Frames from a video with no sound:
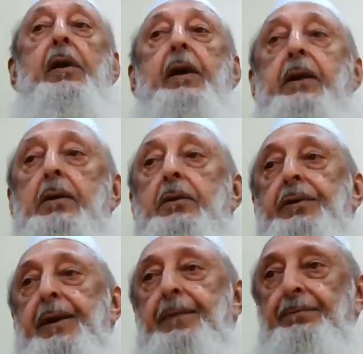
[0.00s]
wear
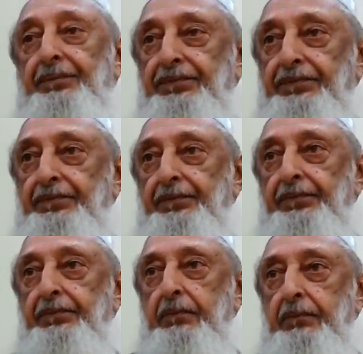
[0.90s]
clothing,
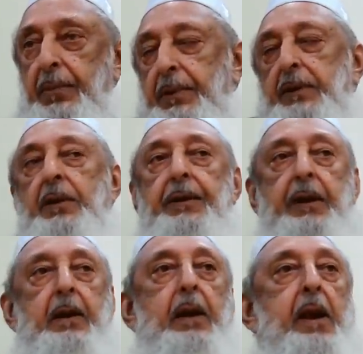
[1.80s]
but there's
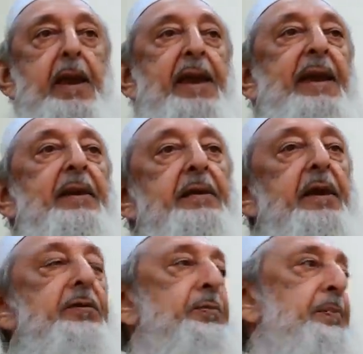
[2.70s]
nothing
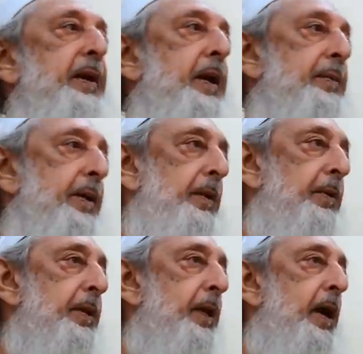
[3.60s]
despicable
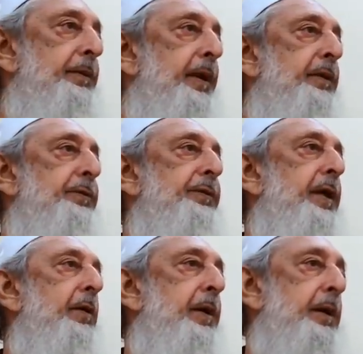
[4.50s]
about that. That's
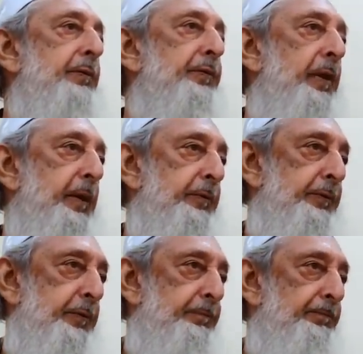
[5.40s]
their way of
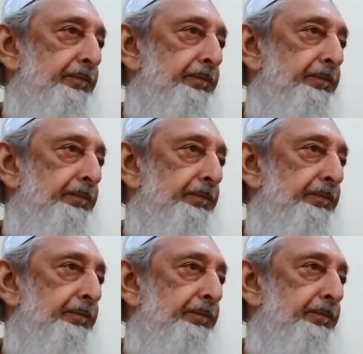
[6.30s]
life.